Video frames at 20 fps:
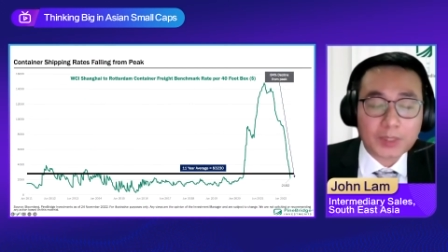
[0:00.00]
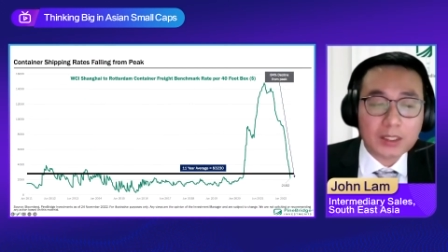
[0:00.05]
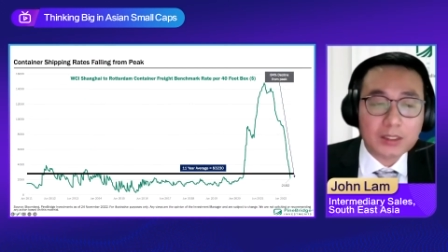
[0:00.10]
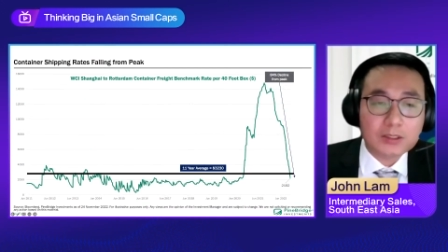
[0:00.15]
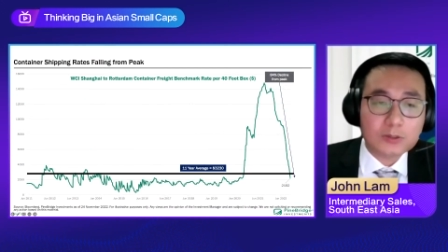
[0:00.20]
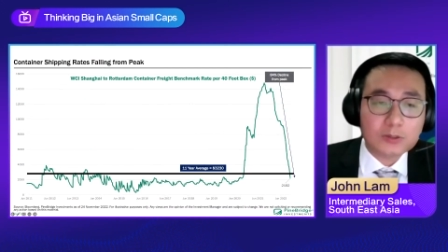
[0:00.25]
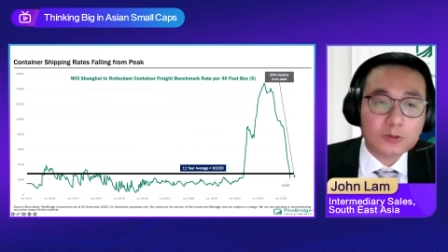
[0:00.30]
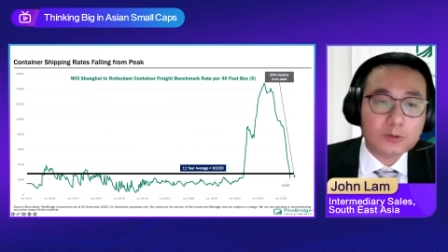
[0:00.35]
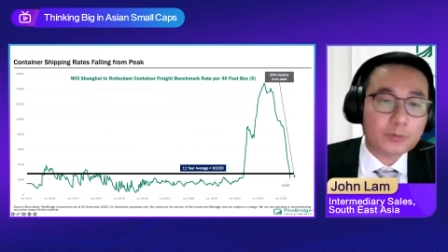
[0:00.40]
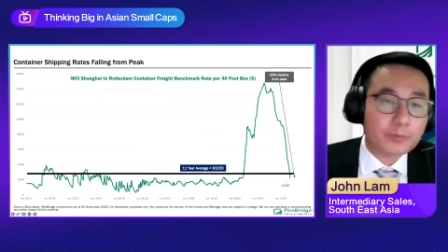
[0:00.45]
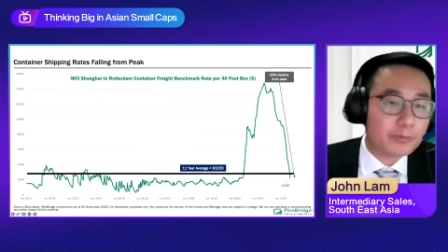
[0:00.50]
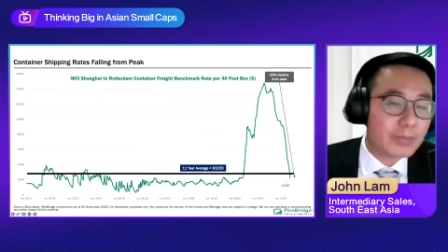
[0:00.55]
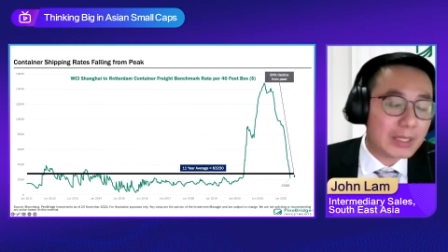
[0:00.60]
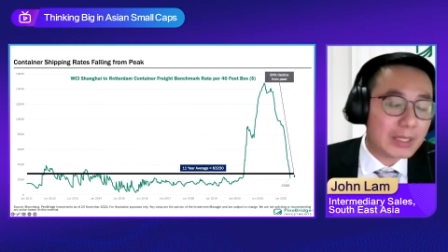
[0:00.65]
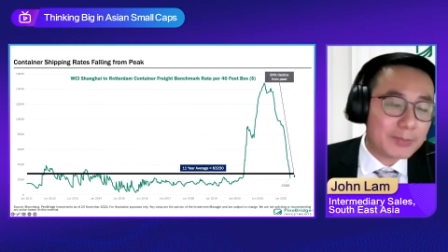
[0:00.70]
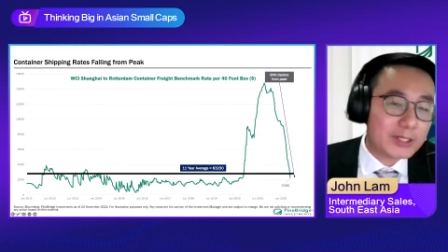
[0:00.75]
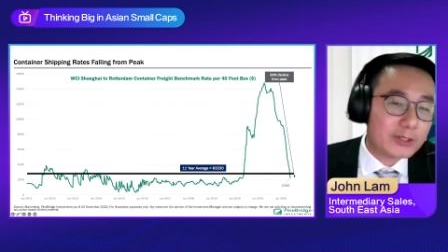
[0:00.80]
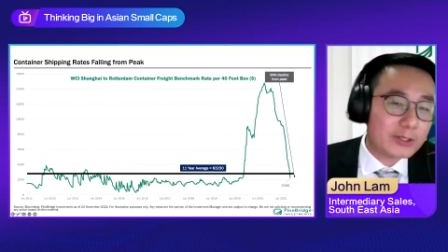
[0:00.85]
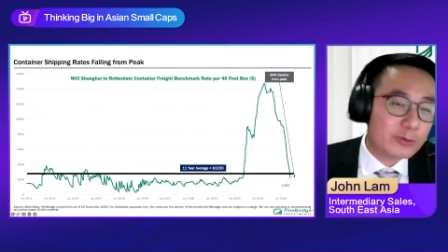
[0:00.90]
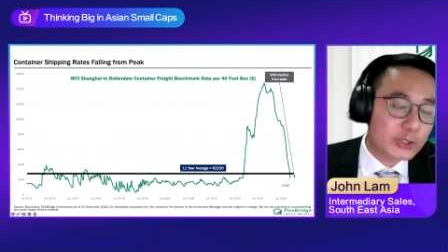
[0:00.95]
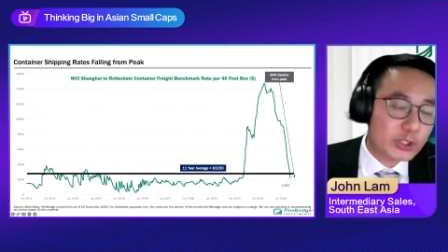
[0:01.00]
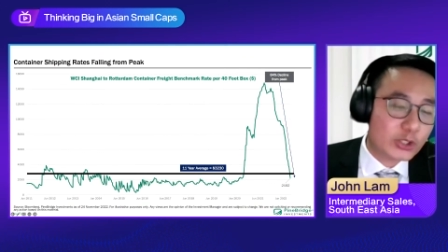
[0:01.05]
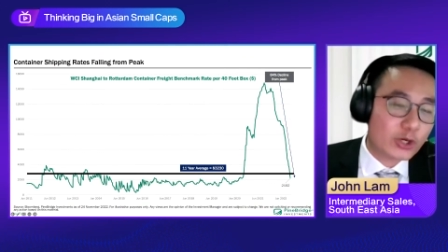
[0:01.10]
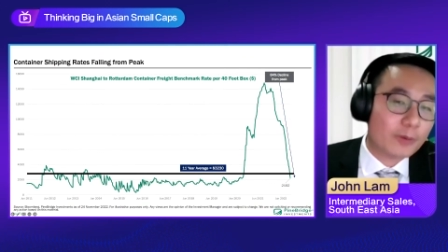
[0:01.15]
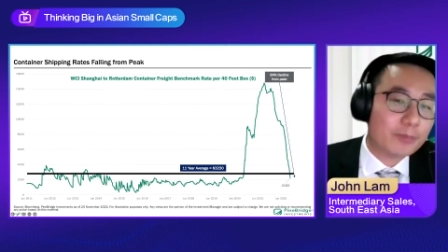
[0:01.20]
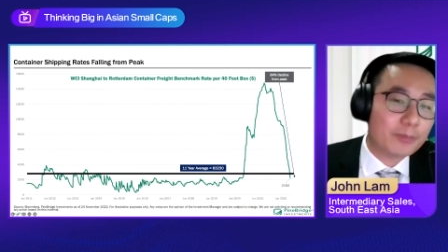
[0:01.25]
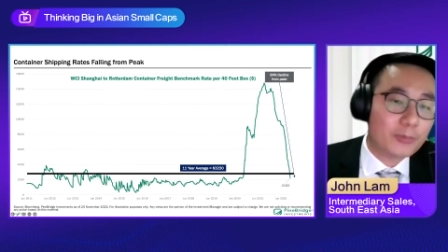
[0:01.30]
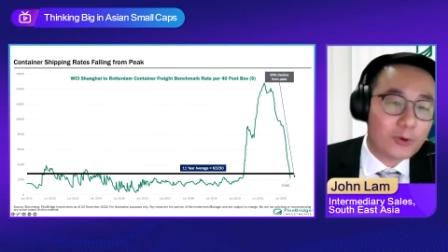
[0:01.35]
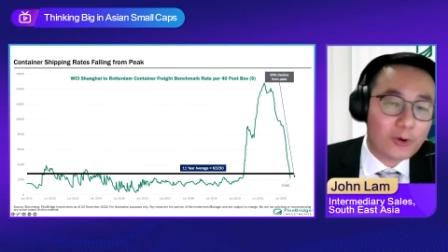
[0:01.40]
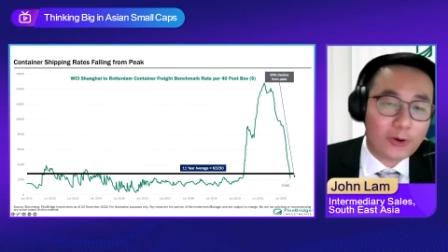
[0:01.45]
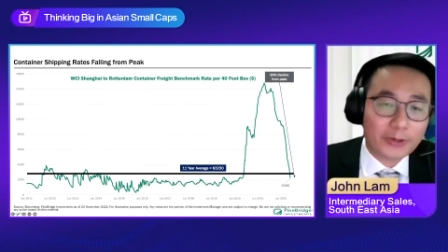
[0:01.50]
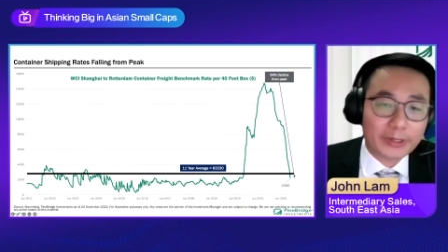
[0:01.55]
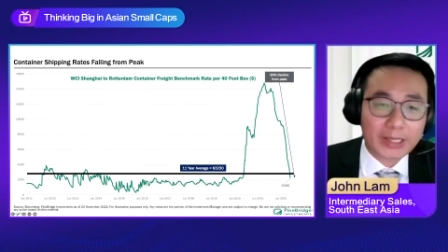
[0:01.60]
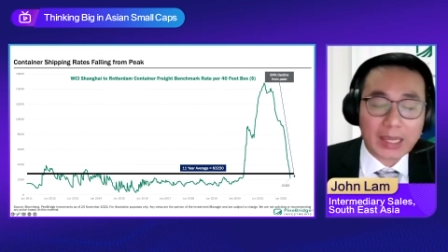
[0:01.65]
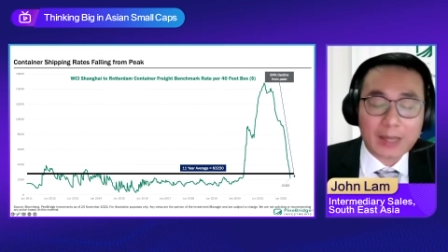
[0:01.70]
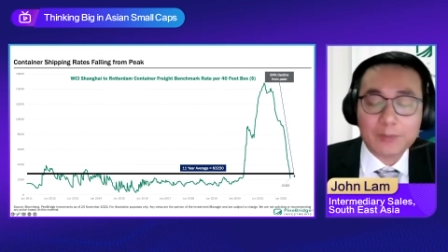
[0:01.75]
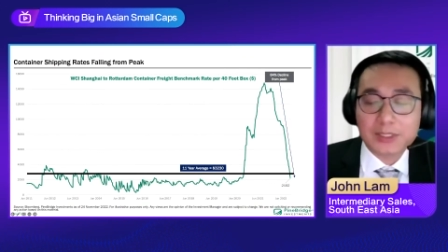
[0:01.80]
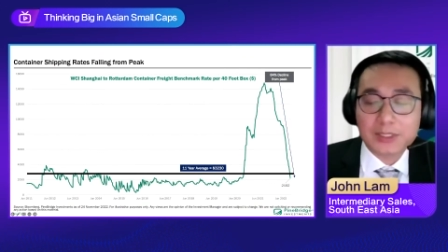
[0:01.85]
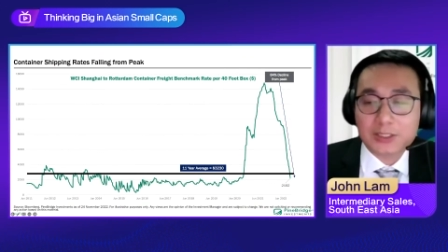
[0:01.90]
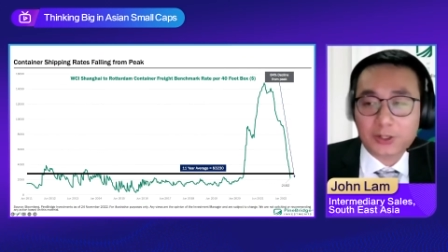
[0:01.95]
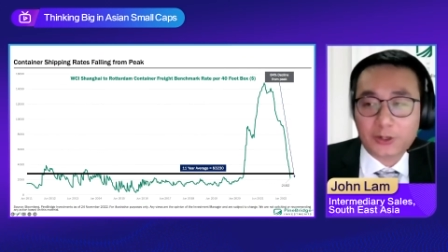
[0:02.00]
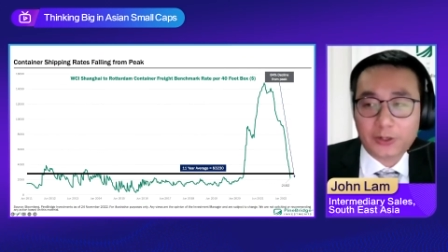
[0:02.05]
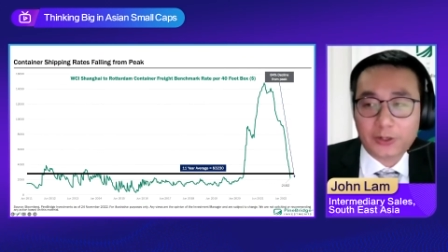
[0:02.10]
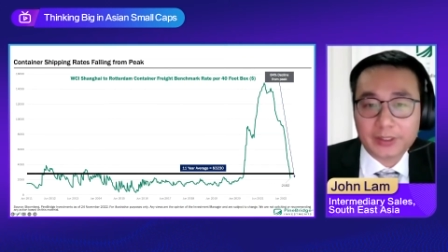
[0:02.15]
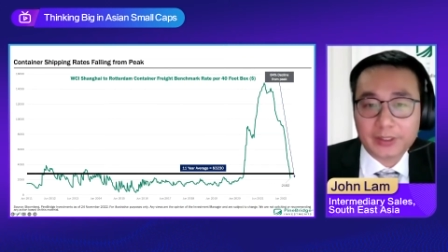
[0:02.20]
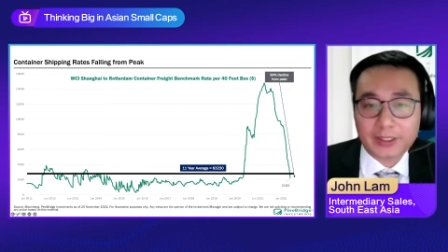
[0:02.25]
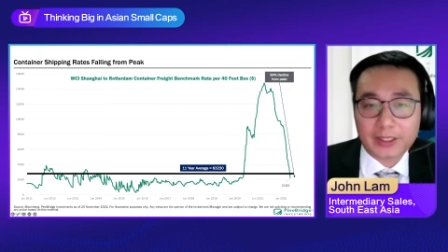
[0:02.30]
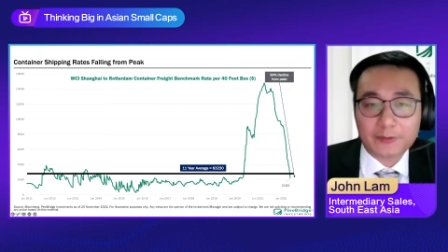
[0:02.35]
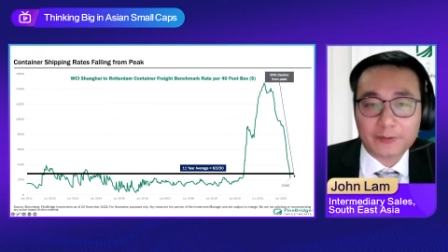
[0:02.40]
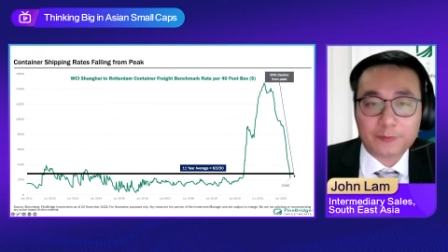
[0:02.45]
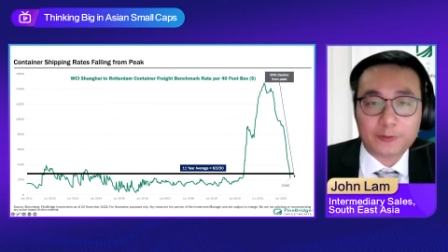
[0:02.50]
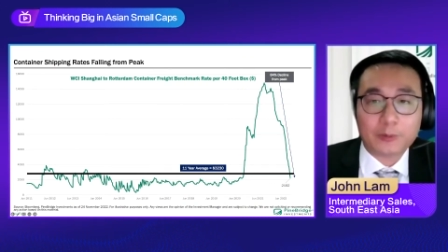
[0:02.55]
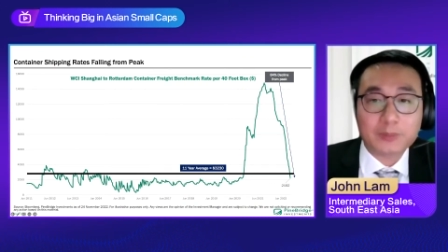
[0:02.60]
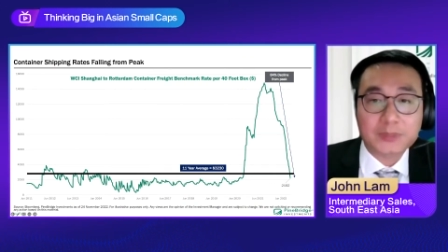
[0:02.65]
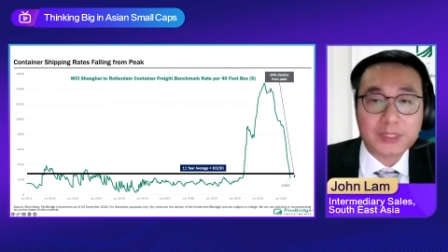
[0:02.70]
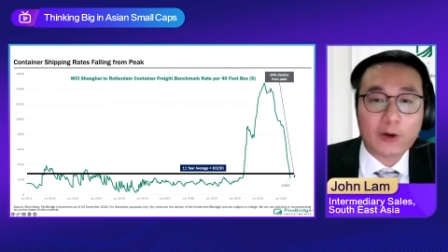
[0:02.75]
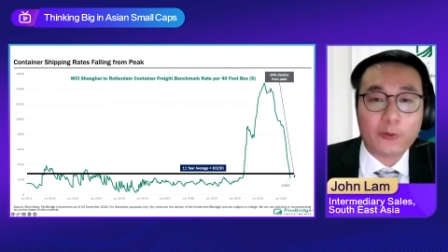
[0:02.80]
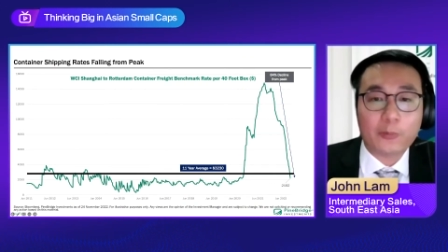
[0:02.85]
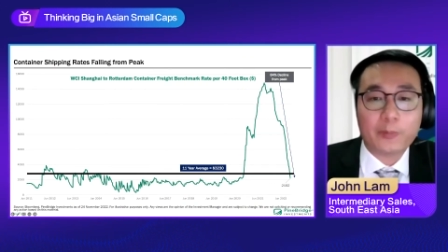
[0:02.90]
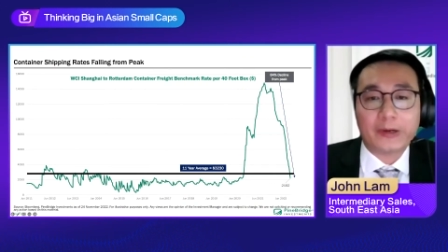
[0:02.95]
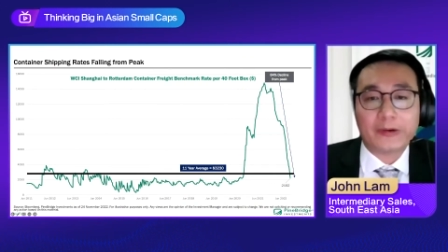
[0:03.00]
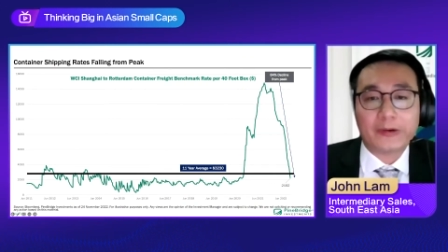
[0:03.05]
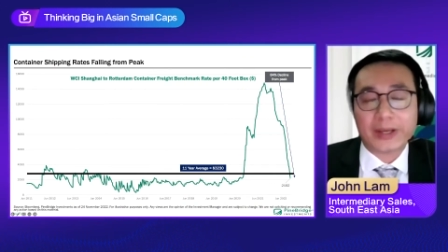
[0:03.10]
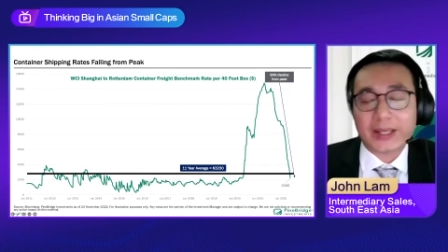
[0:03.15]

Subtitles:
So maybe you shop more on Amazon than from Taobao,